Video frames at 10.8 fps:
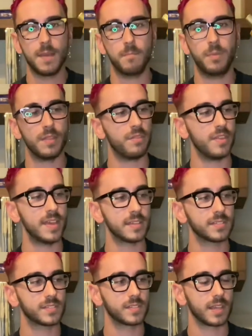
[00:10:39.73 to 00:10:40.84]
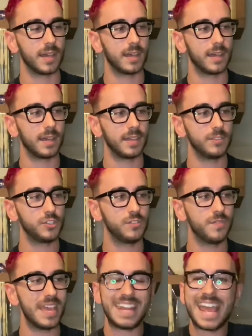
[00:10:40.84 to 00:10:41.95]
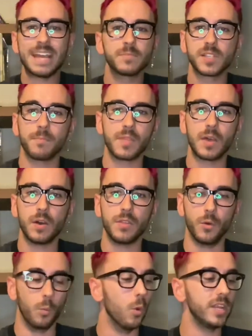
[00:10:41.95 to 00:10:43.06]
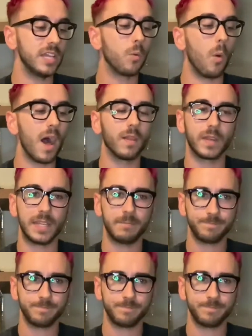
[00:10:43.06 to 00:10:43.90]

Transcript: But this, it amps up the woody quality.